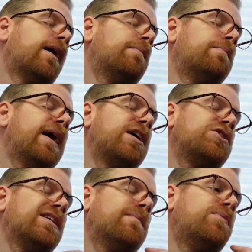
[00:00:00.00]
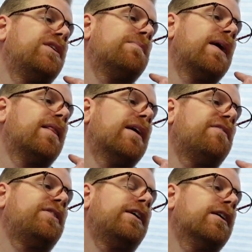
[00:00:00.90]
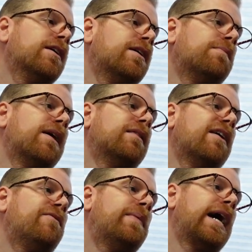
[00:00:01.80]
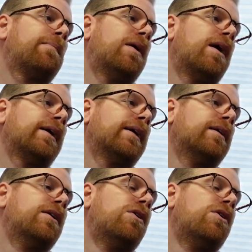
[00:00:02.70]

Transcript: I'm imagining I'm putting my left ear in my left back pocket.